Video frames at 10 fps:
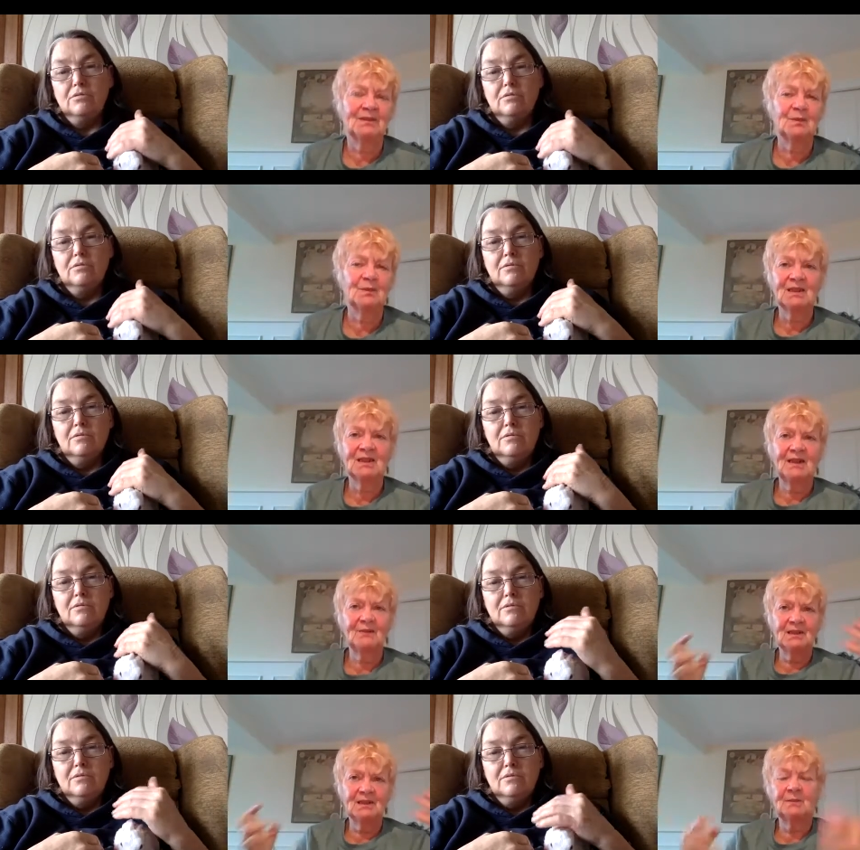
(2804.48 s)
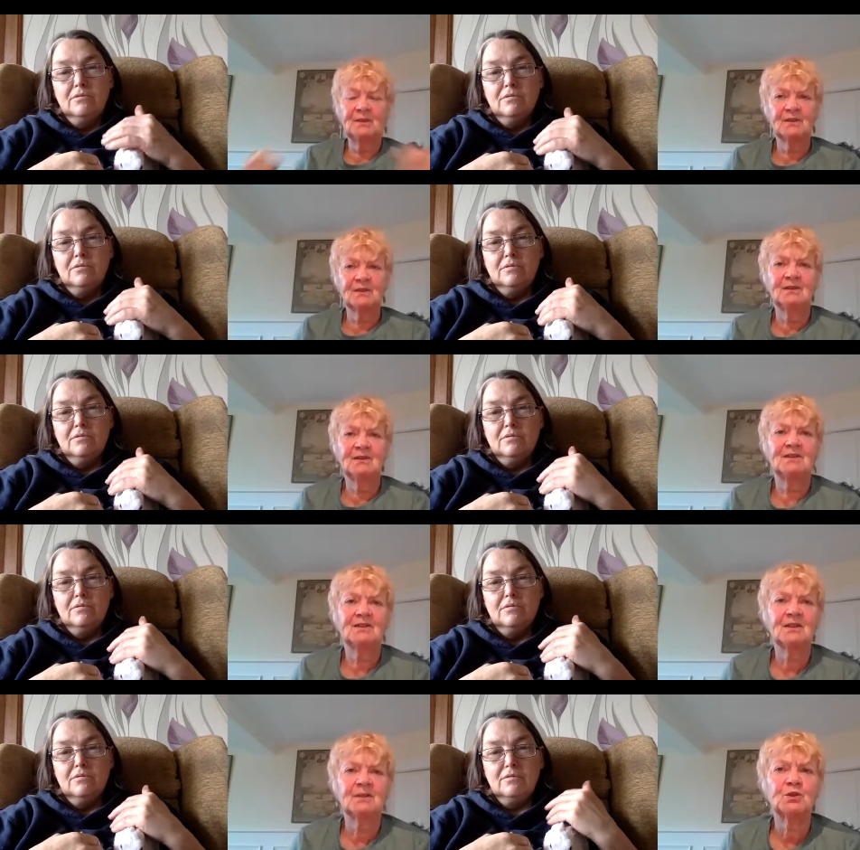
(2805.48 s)
Speaker 1: So we're going to have a little bit of a, a
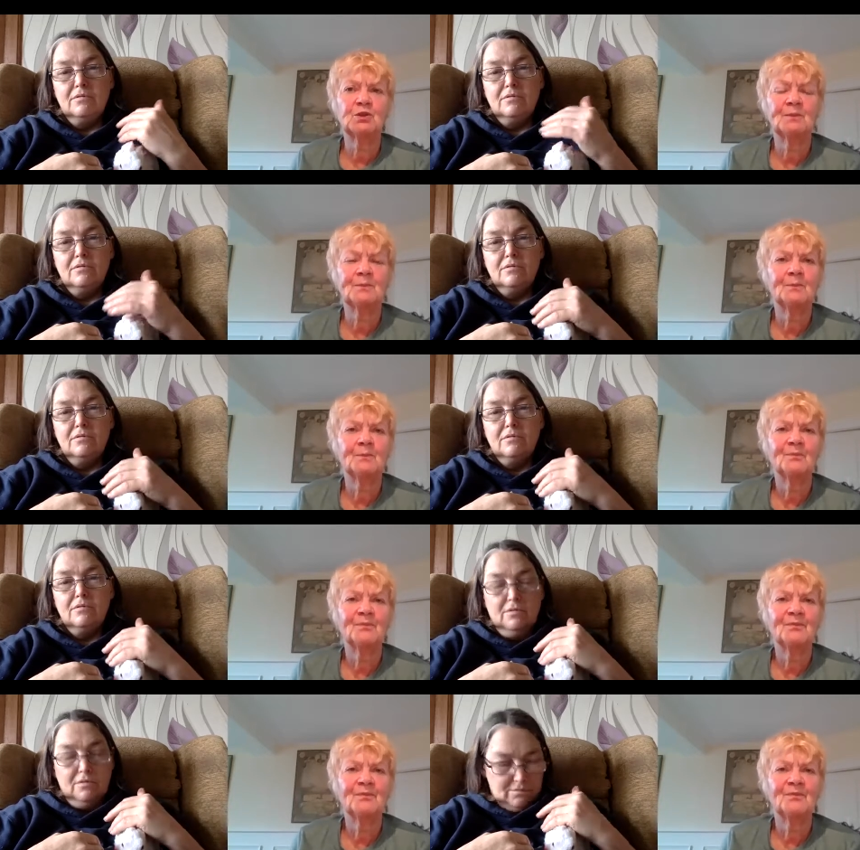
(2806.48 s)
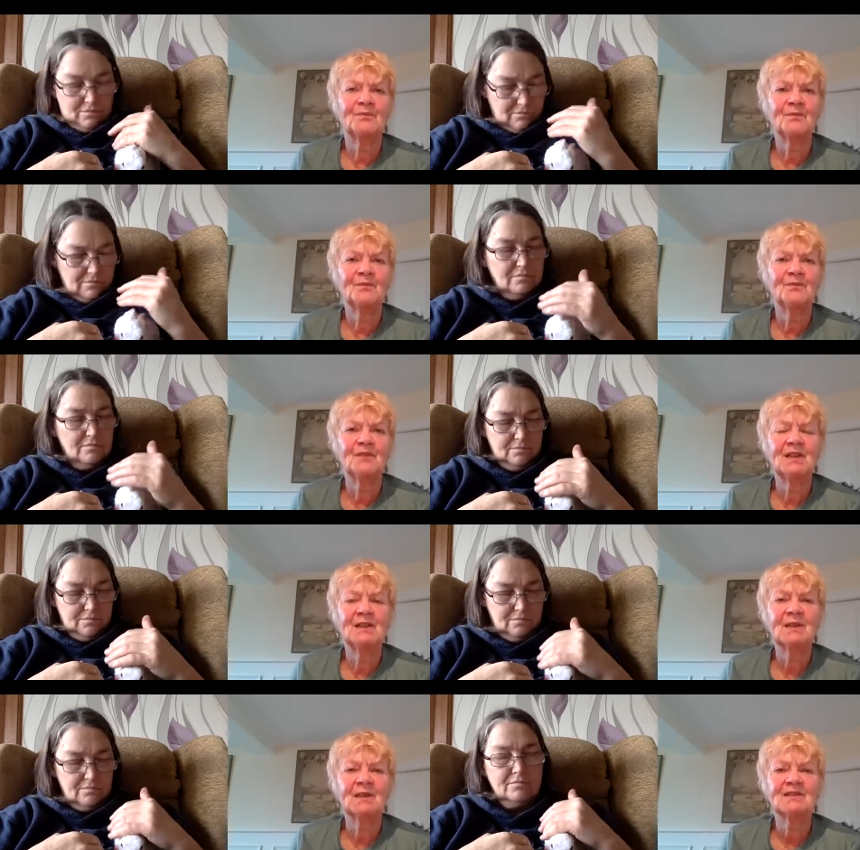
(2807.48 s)
time trip,
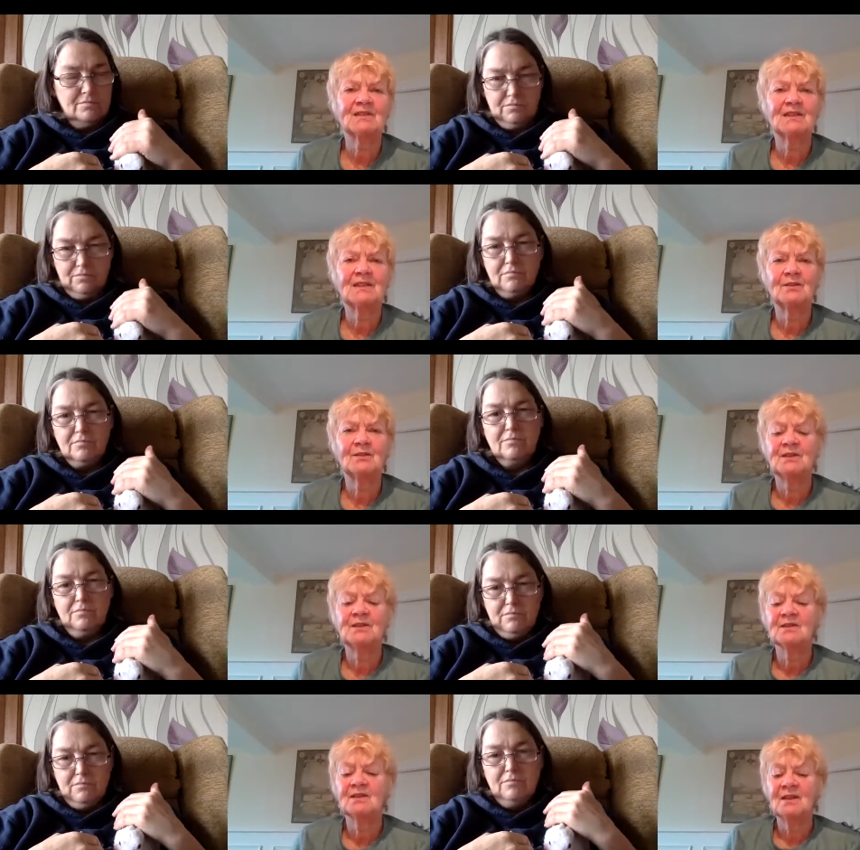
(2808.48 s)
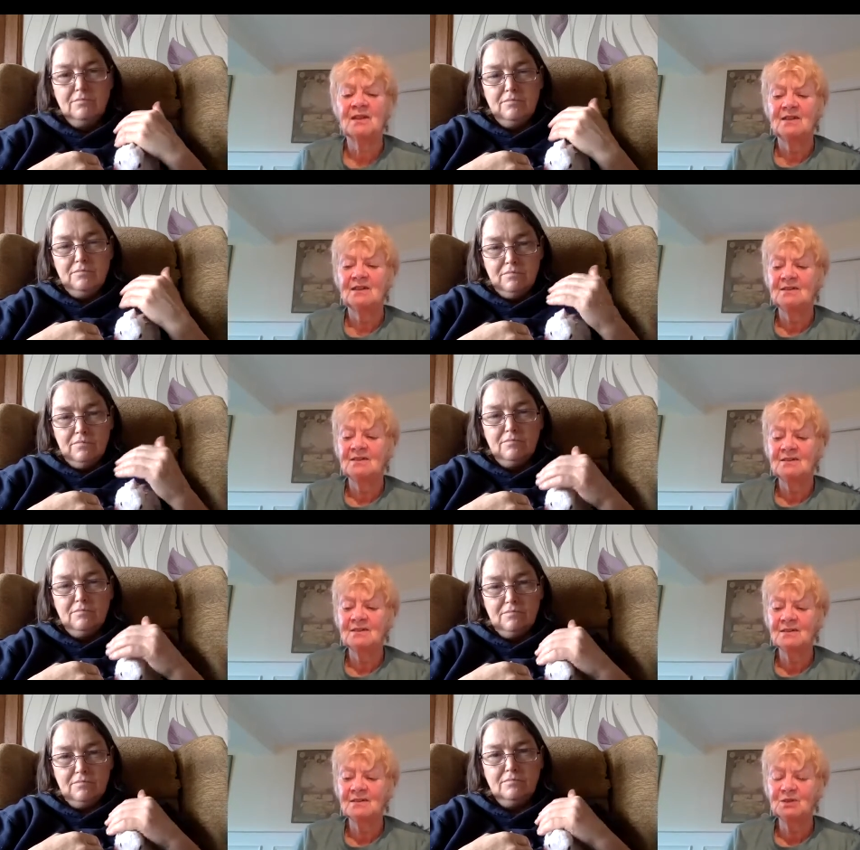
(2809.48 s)
feeling back to see how it is,
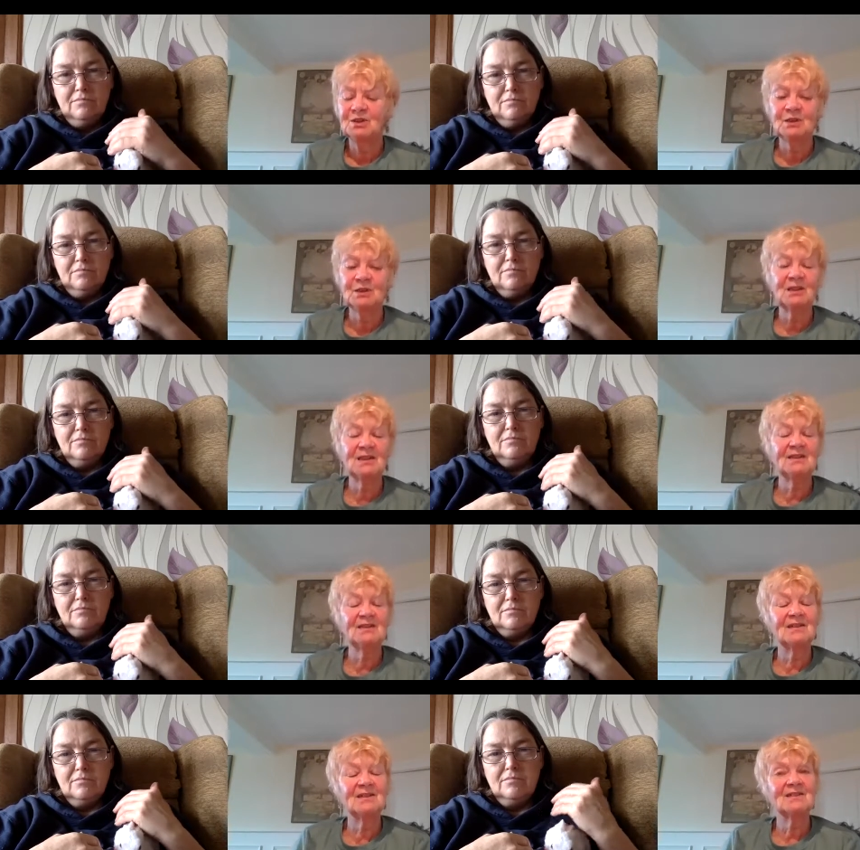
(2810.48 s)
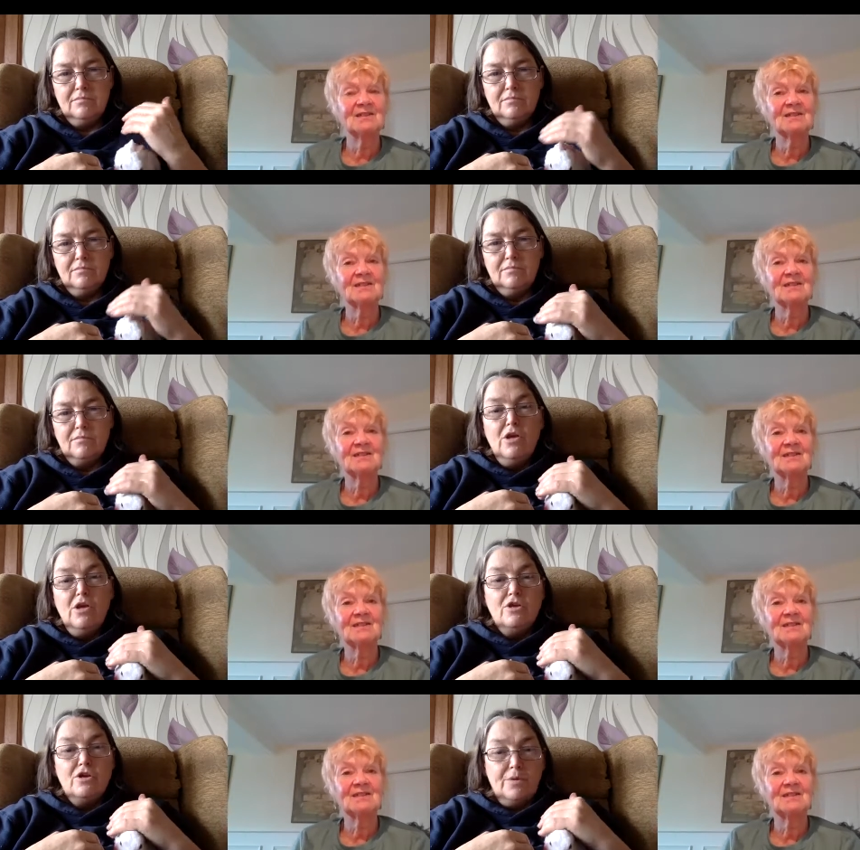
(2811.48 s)
Speaker 2: and uh, which would be quite nice.
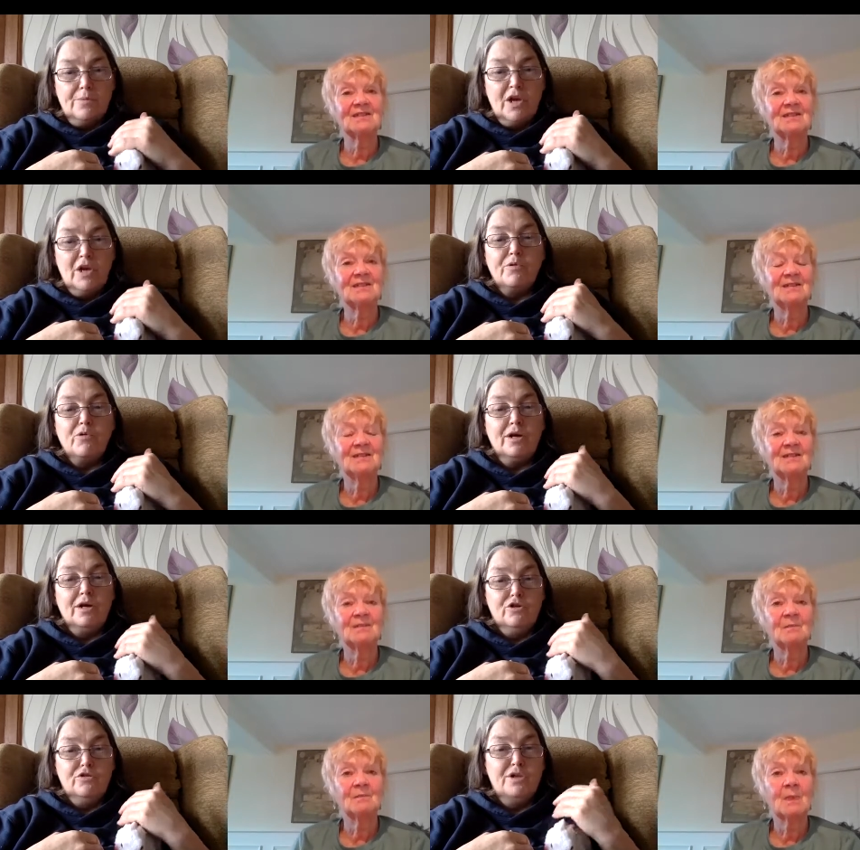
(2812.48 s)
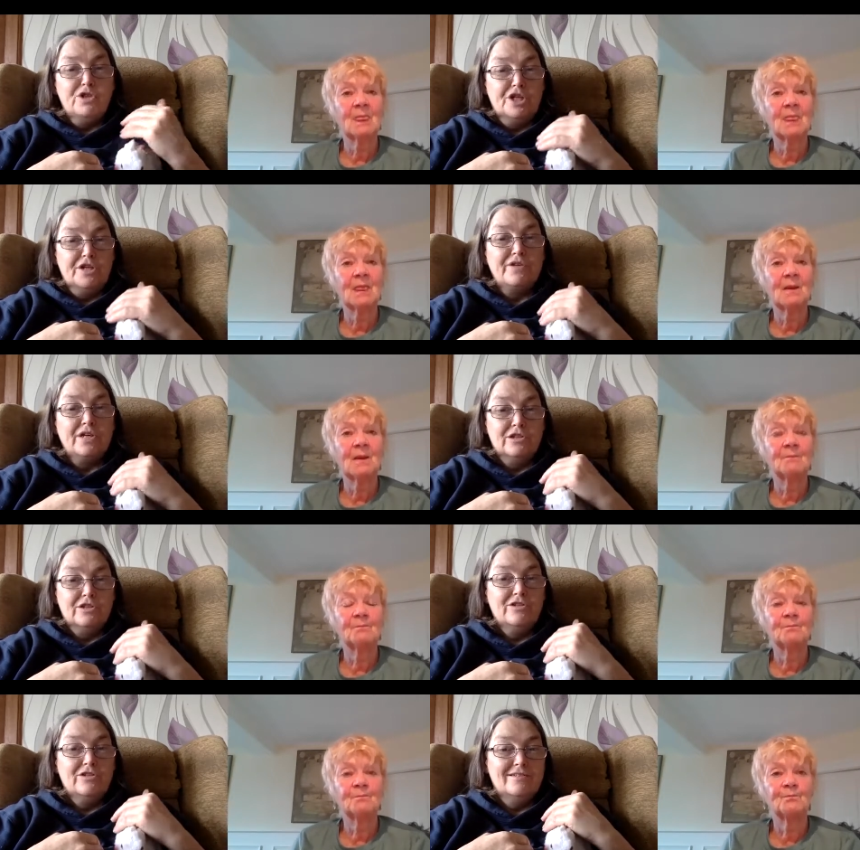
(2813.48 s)
Cause You're going to pick up quite a lot of bloodshed and
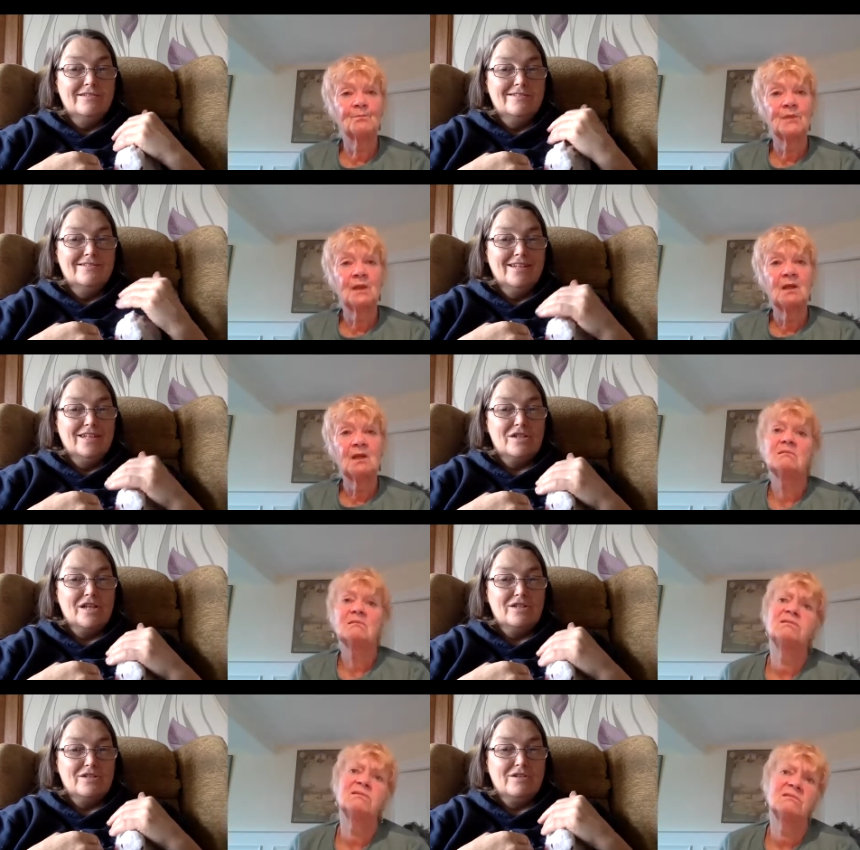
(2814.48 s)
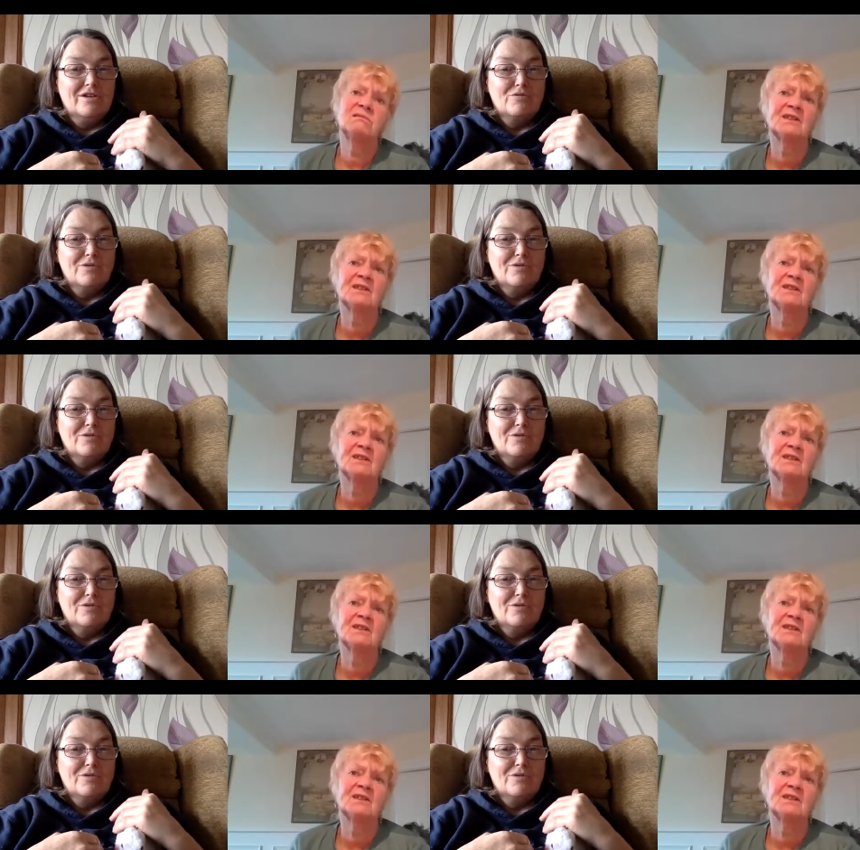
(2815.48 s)
violence. That's that's goes